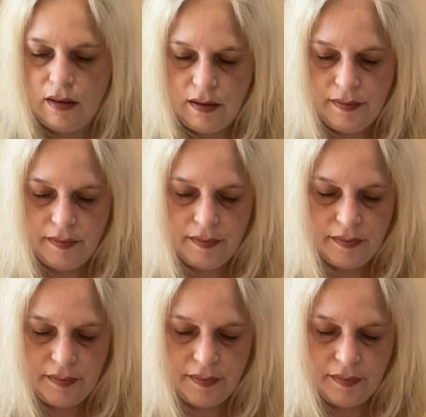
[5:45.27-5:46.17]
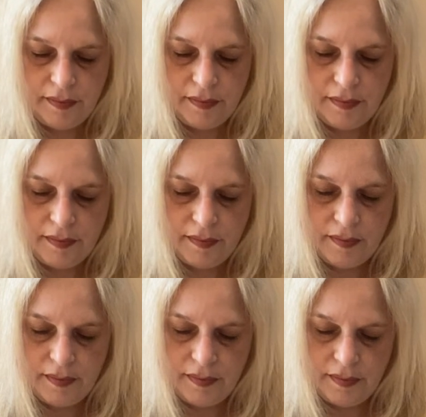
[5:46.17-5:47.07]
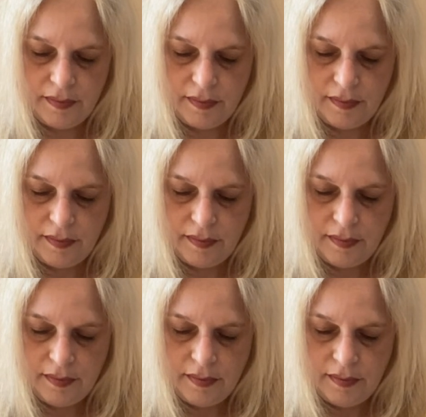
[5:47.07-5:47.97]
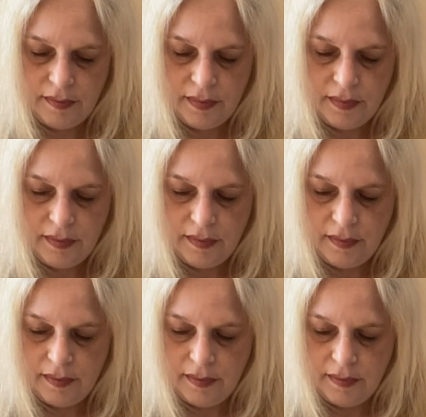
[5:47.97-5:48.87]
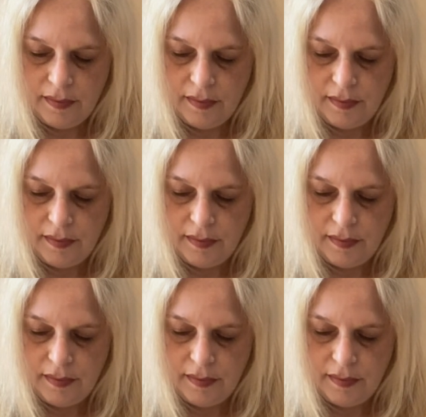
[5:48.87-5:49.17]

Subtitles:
Nobody speaks.